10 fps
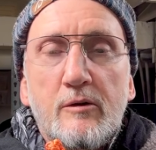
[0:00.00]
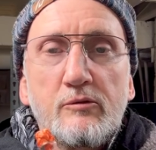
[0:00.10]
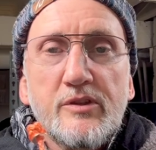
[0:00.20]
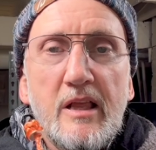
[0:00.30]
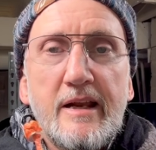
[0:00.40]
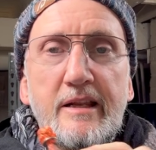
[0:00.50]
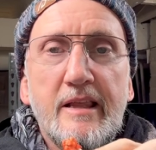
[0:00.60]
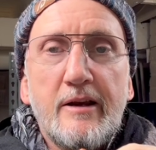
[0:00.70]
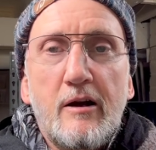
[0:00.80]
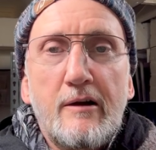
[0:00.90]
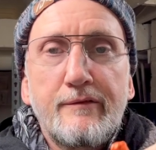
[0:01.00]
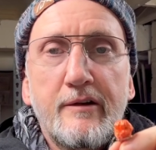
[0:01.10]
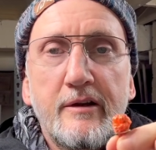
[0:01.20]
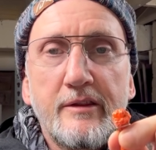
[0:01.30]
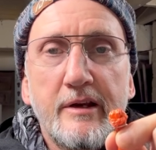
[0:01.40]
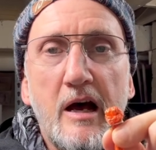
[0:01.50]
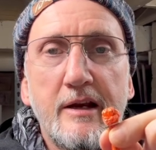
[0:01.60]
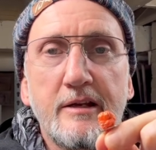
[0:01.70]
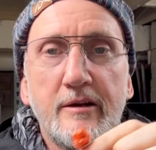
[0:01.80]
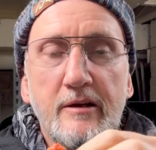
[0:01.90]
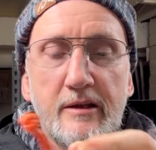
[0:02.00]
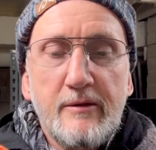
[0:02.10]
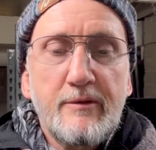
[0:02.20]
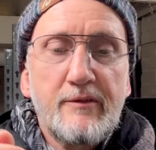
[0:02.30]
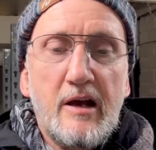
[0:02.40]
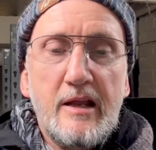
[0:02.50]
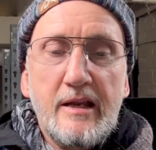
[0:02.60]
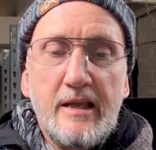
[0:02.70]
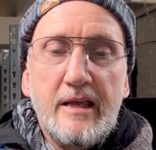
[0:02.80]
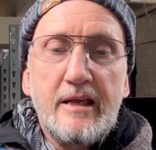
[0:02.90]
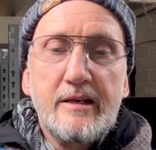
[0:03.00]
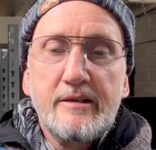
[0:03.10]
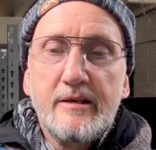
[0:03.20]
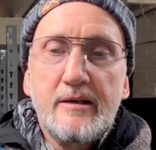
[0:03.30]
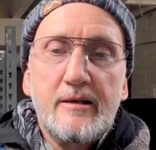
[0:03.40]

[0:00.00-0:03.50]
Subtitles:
sliding that off the knot here that we've got, and